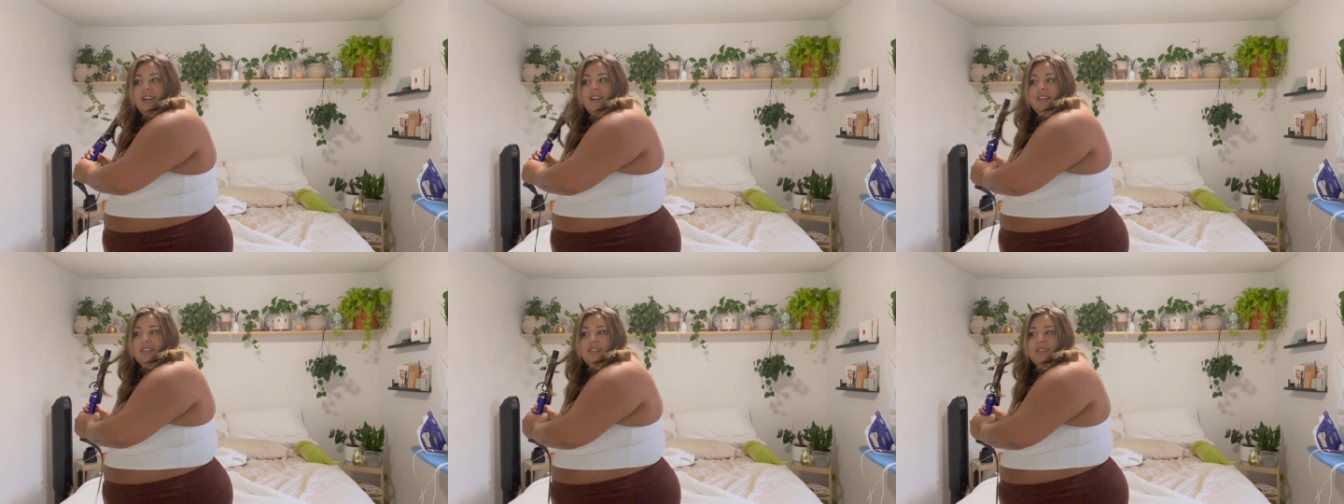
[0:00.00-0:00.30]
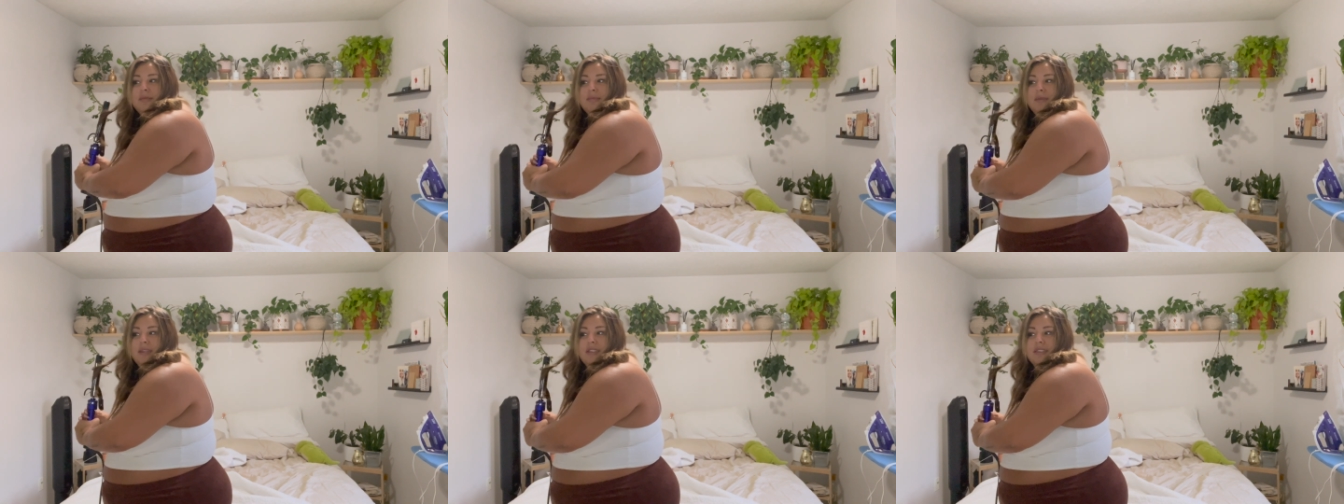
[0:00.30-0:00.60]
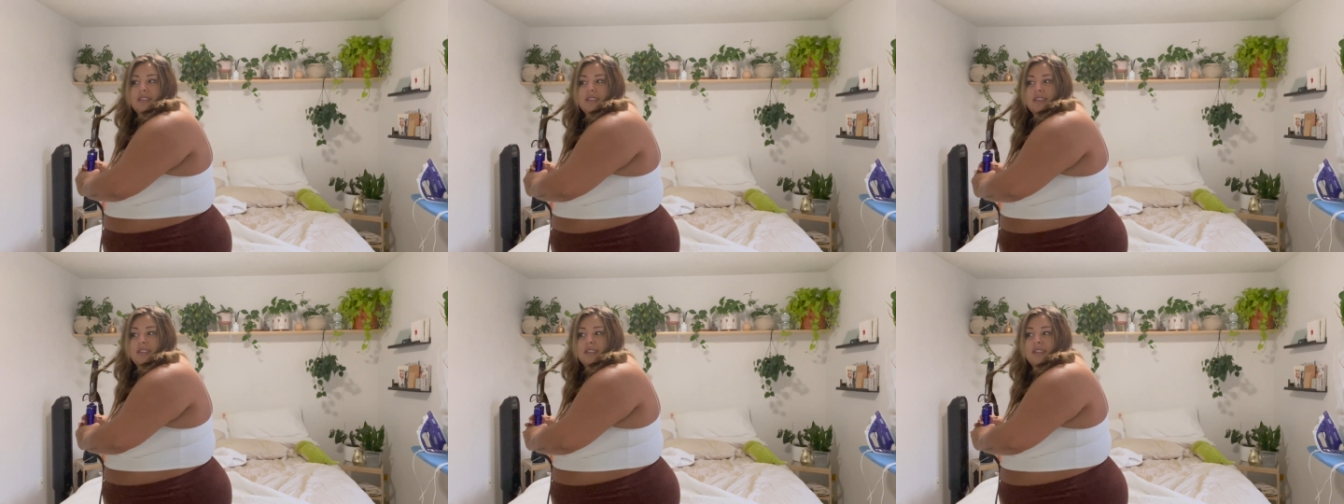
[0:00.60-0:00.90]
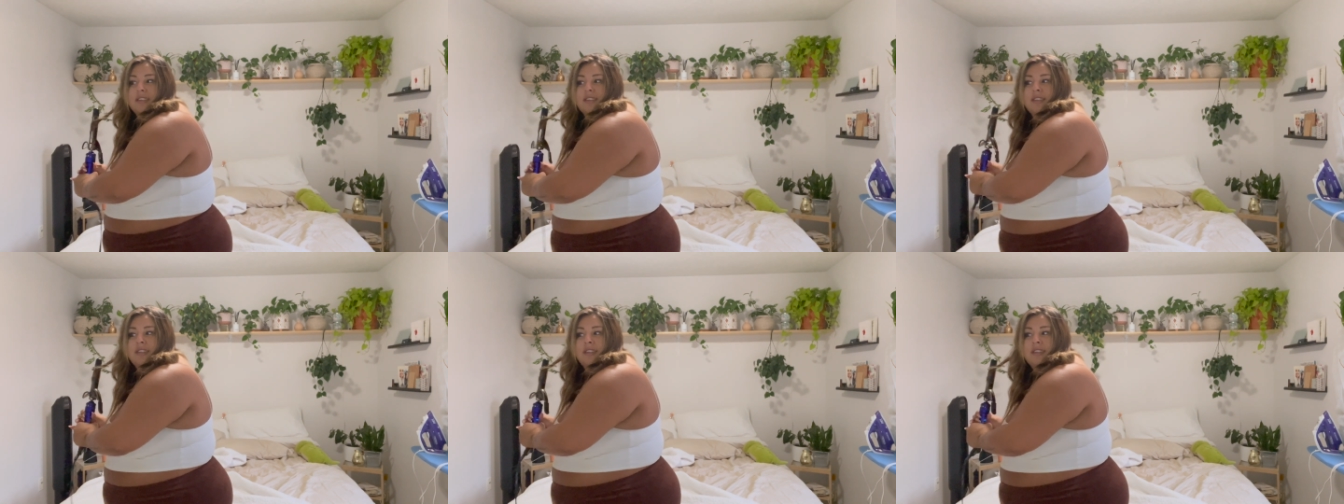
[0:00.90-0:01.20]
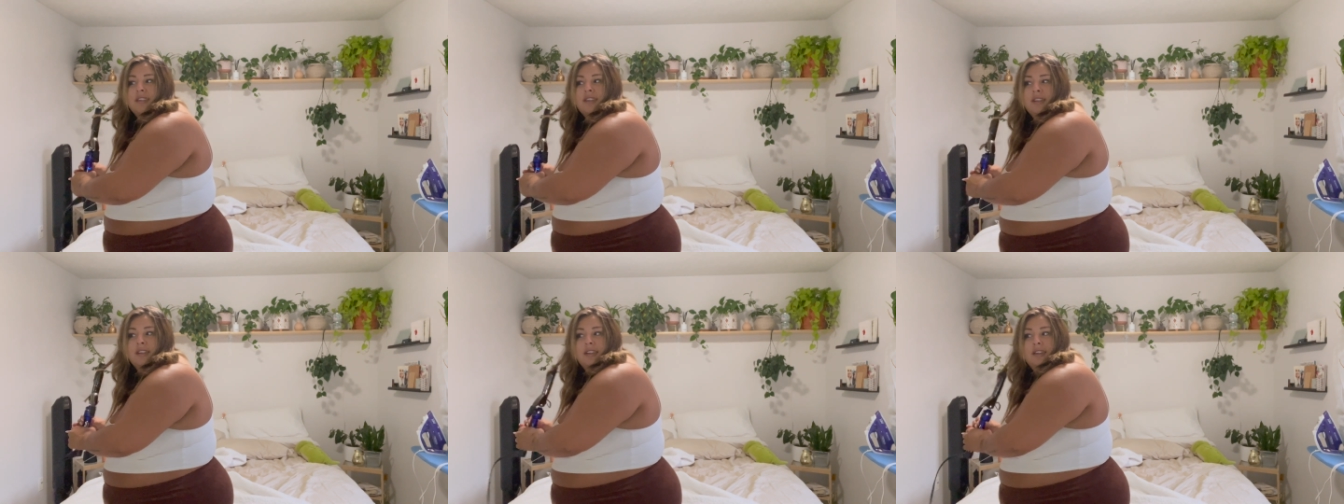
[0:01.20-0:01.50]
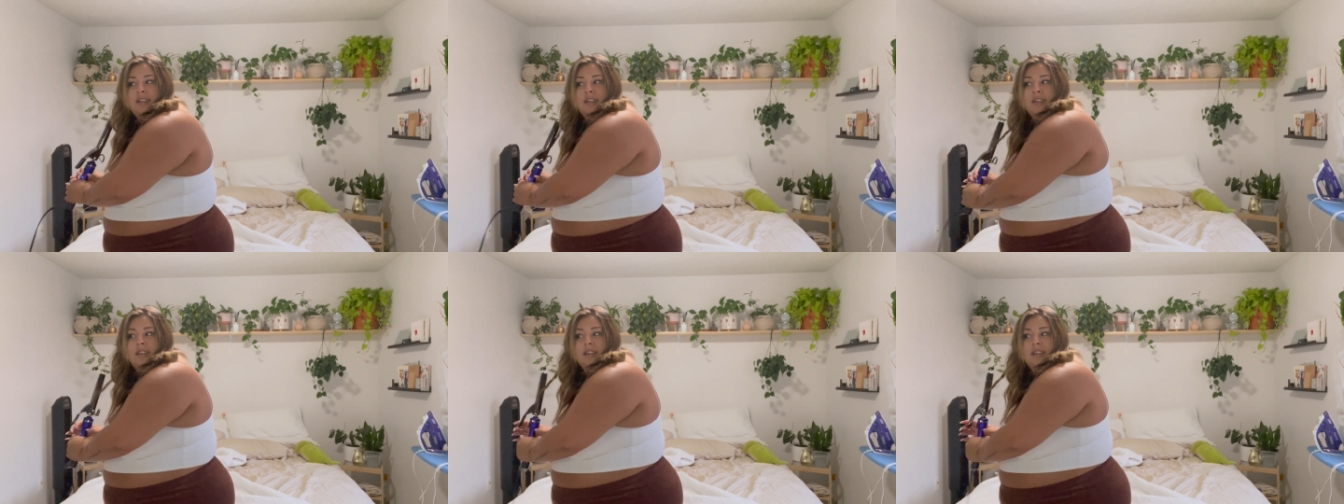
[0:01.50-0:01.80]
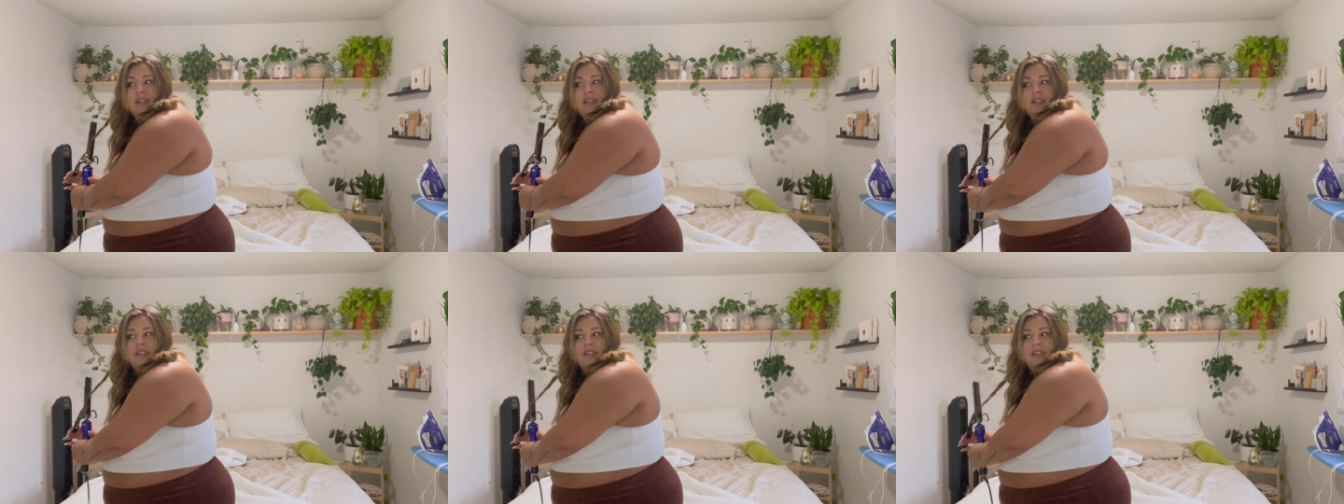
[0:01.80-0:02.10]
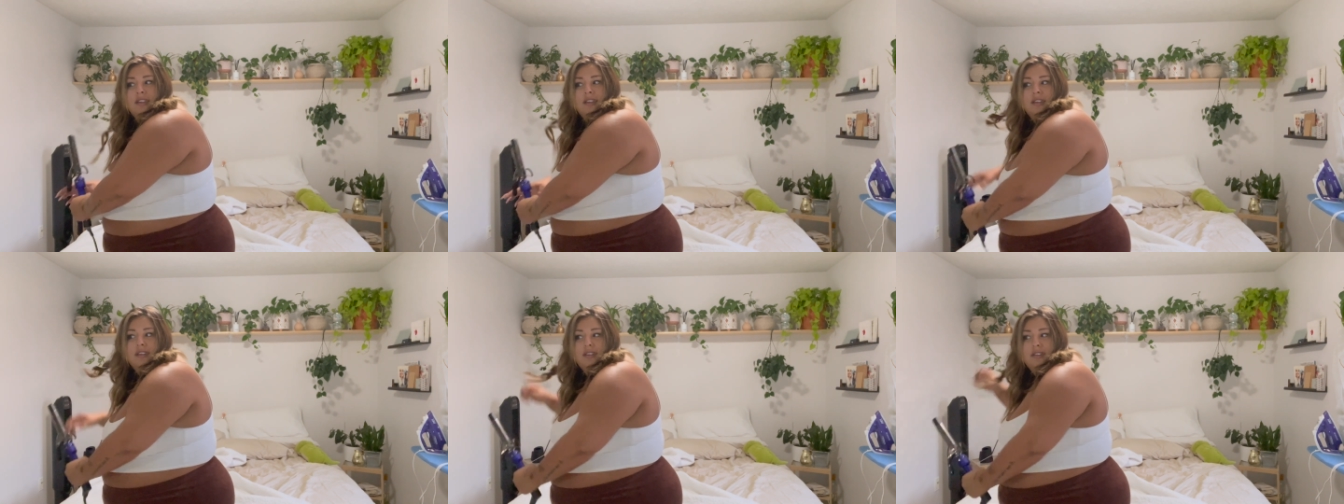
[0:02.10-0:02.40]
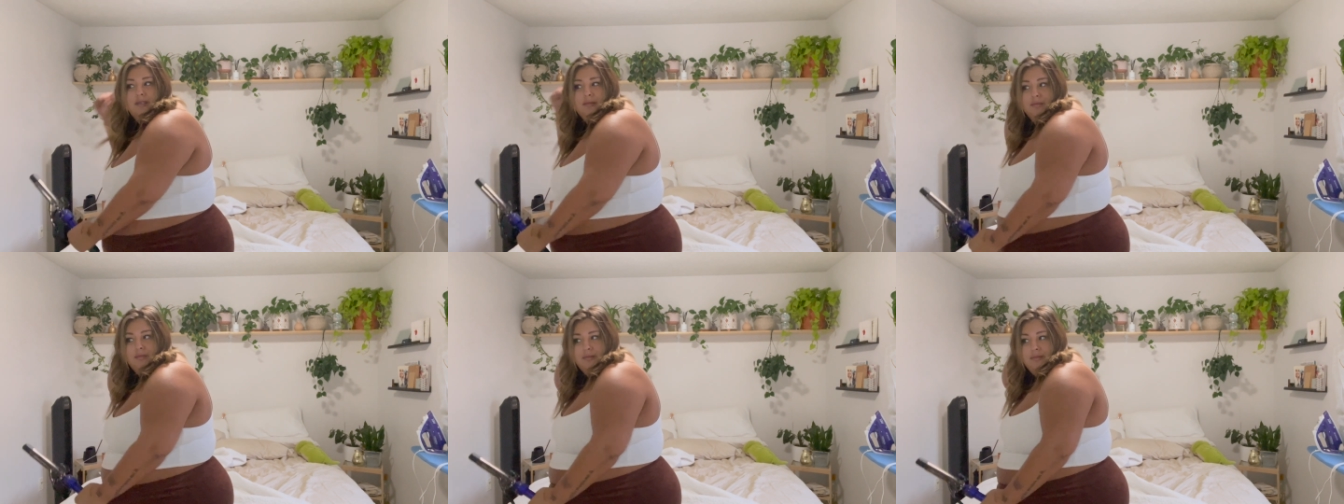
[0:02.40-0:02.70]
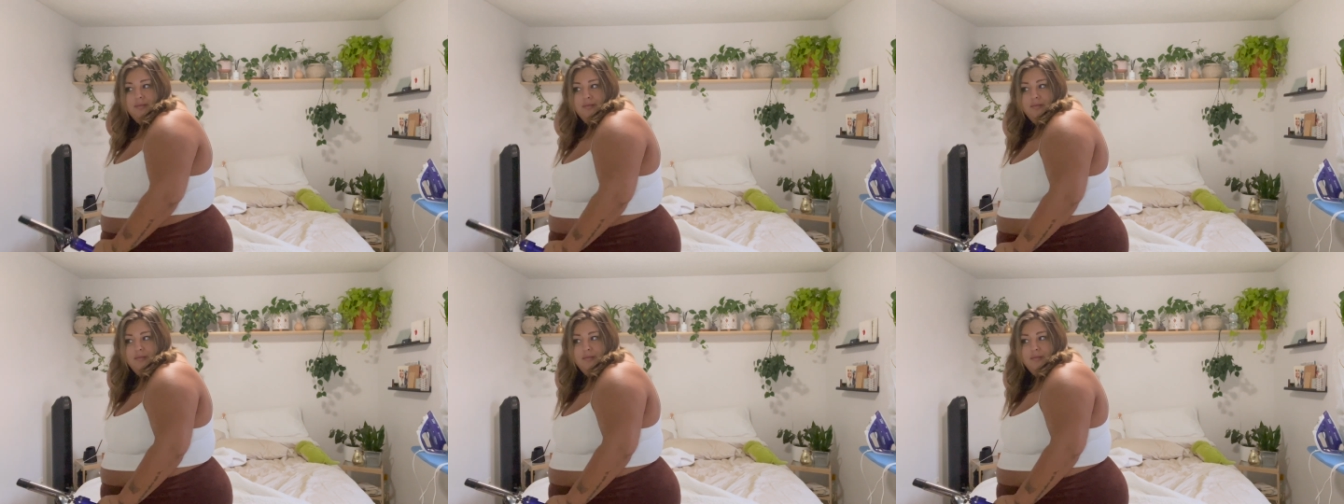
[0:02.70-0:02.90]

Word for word: and it's amazing. Um,